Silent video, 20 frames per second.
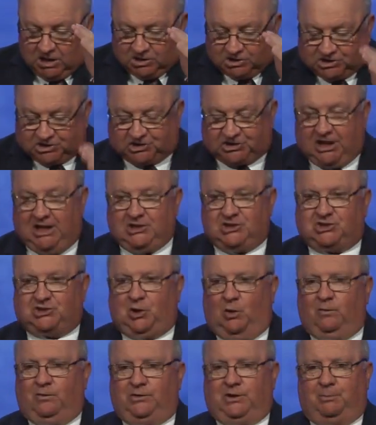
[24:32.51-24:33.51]

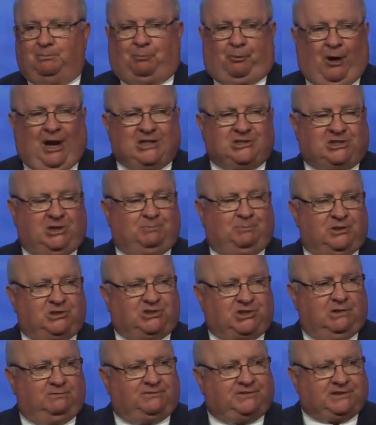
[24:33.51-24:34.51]
sits over the
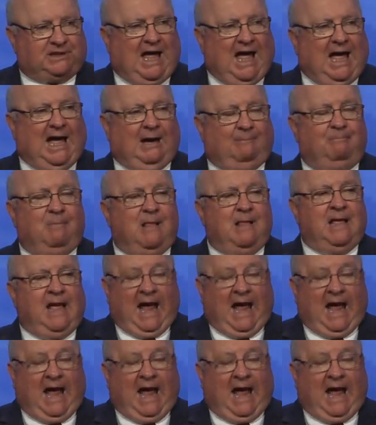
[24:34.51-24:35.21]
precipice of time